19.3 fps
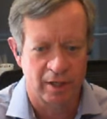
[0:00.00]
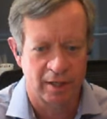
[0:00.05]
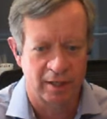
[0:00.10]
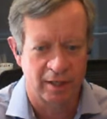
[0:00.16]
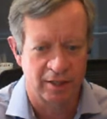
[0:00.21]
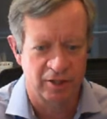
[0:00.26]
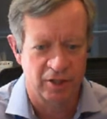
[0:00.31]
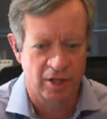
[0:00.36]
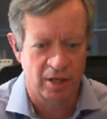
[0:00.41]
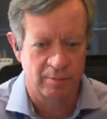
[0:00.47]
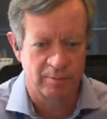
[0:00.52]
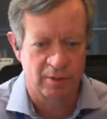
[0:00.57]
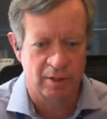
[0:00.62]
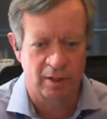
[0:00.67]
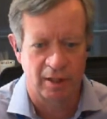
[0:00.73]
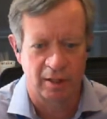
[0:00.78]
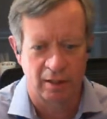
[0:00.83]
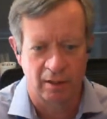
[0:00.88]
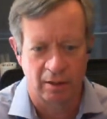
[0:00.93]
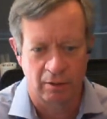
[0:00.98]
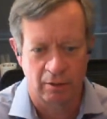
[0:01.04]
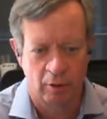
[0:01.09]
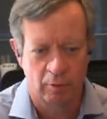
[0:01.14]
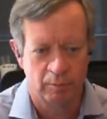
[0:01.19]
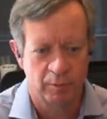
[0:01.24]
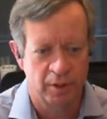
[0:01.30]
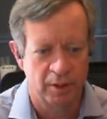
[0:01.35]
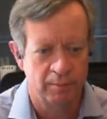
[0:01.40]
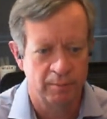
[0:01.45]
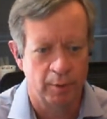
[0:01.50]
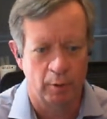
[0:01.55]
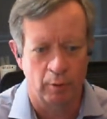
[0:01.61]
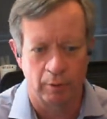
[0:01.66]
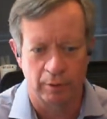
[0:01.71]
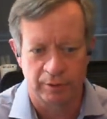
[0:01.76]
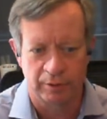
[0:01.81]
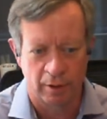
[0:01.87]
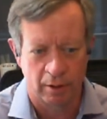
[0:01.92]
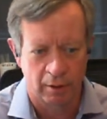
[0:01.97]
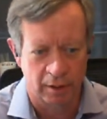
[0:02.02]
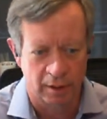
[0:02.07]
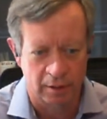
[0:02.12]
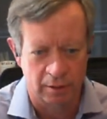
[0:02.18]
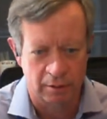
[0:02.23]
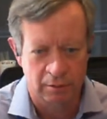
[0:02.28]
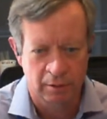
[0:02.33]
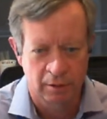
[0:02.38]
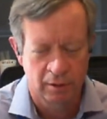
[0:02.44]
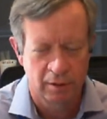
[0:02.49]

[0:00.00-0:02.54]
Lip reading: trying to get jobs at like Home Depot or Target,